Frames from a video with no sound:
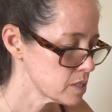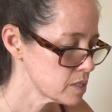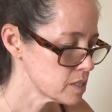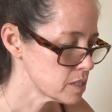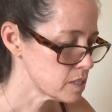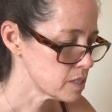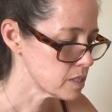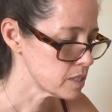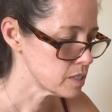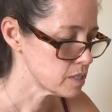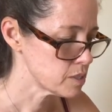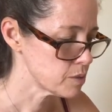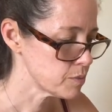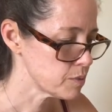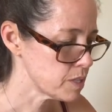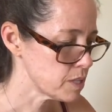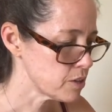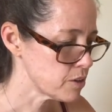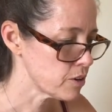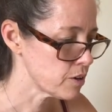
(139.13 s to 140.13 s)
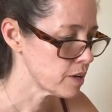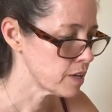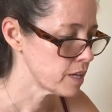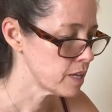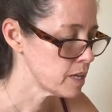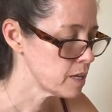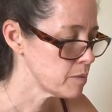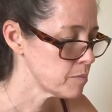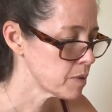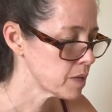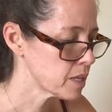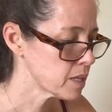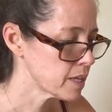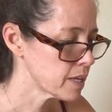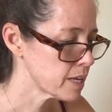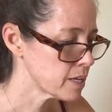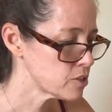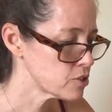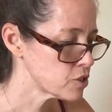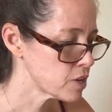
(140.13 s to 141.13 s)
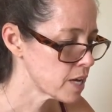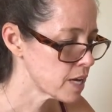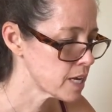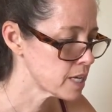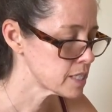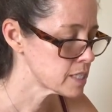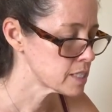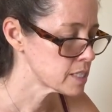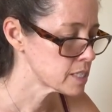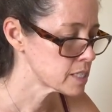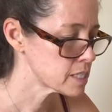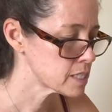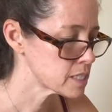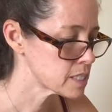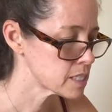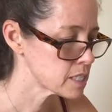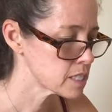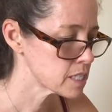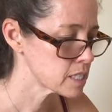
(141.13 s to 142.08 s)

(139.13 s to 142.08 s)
So we need our email address,